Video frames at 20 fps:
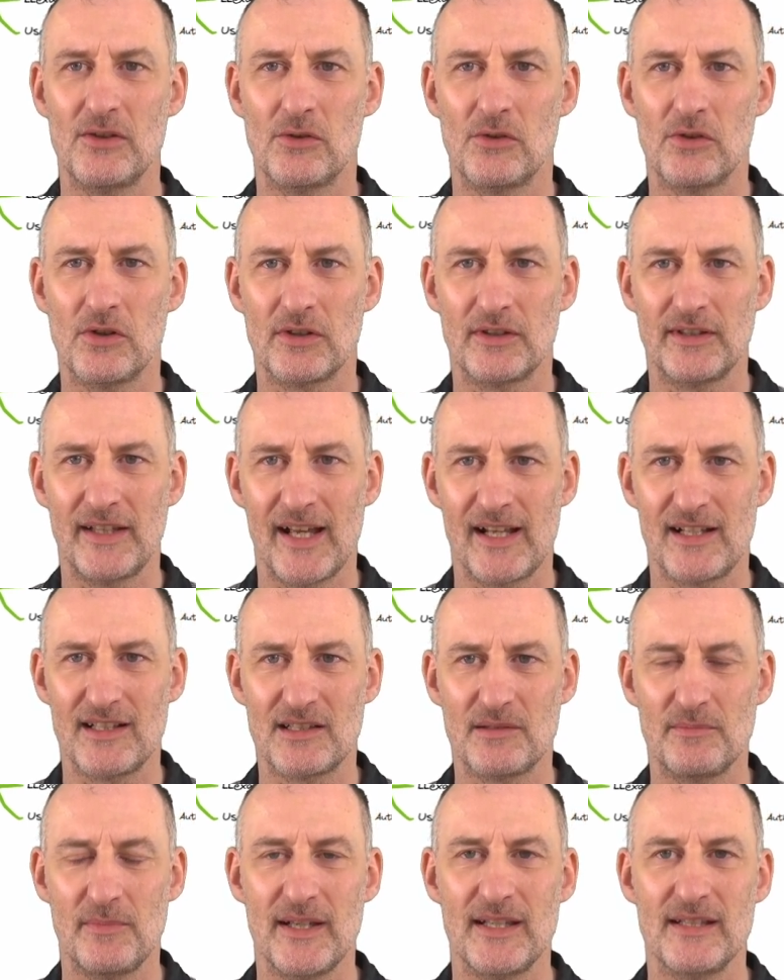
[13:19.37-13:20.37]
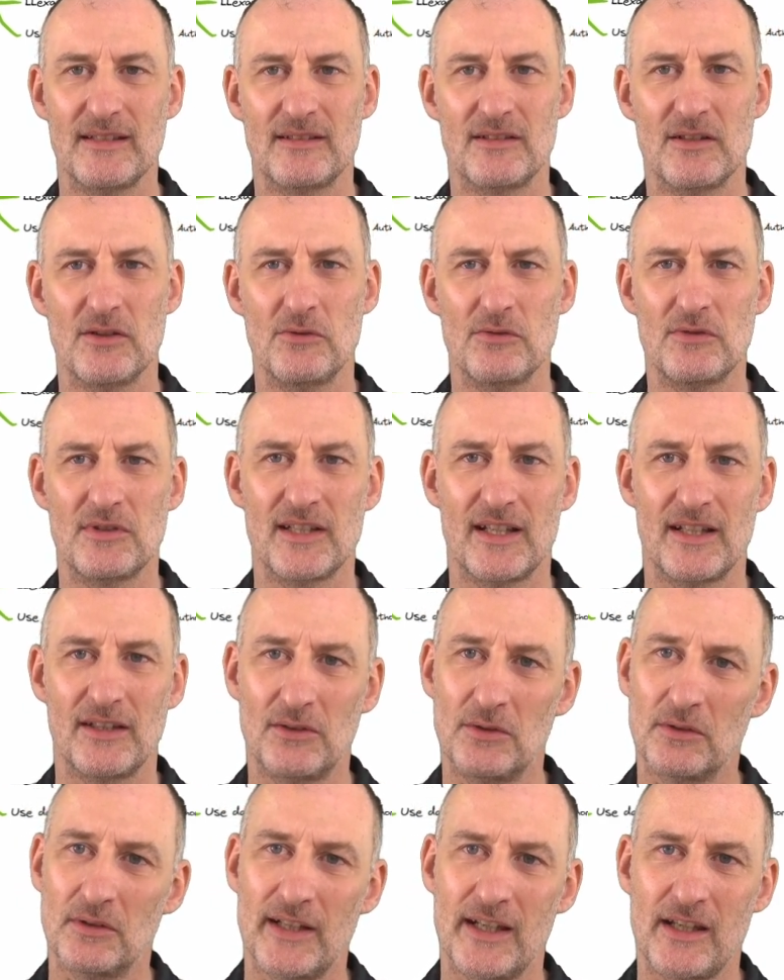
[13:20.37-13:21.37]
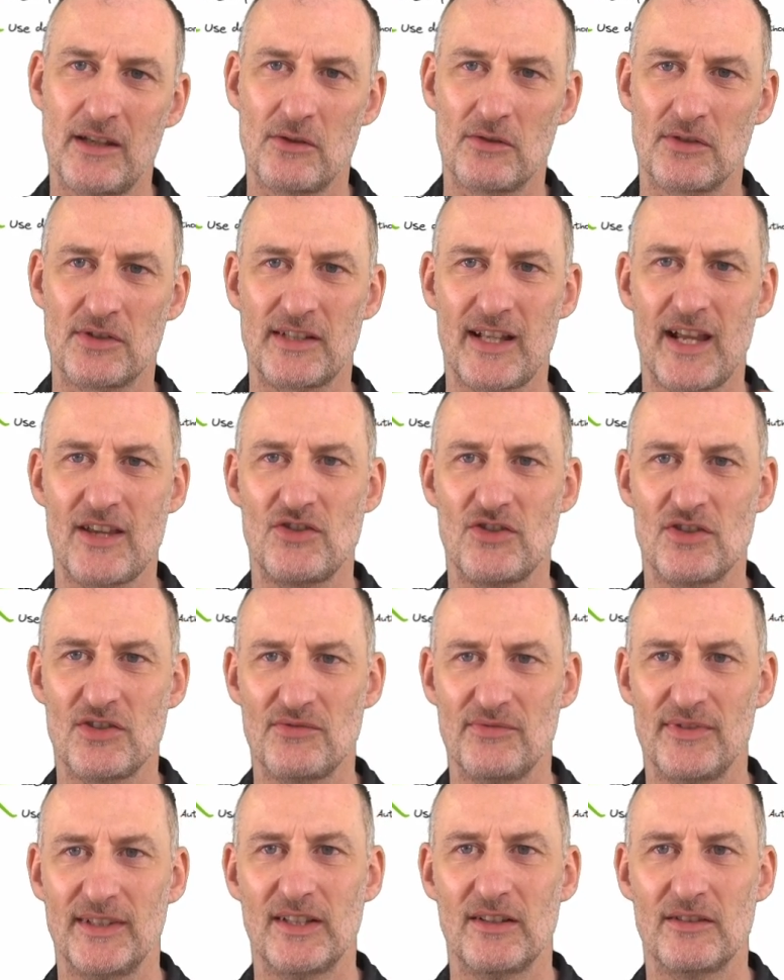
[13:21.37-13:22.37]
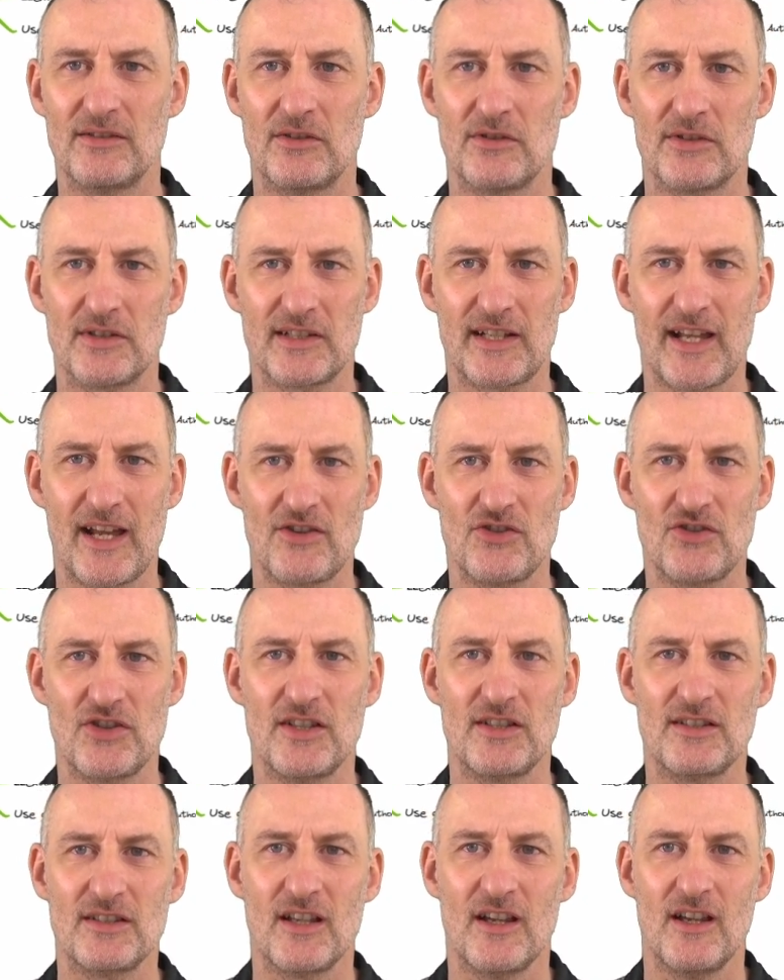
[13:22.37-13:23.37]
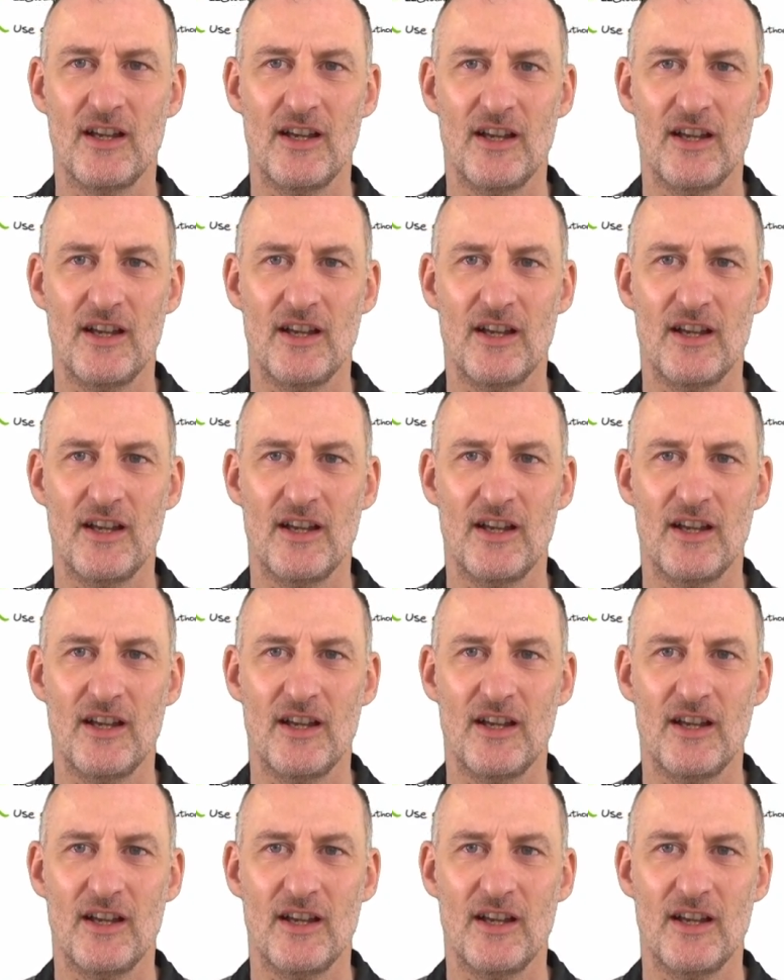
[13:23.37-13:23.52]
your text-based notes and to link your sketches with other sketches